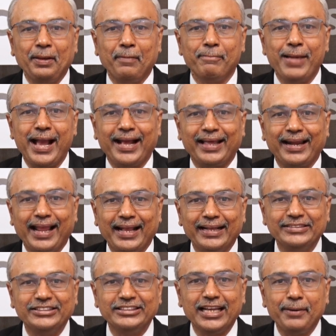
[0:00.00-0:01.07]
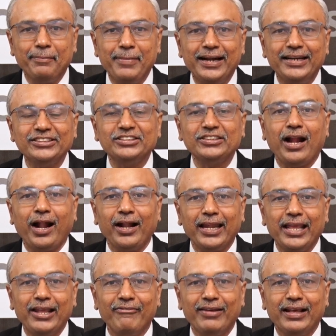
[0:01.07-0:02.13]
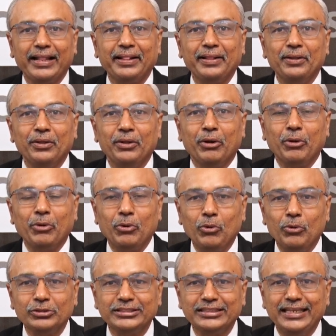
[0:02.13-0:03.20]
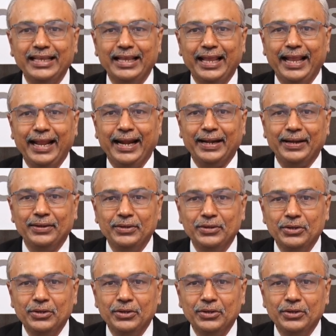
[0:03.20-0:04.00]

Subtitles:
back rank checkmate starting with rook c8.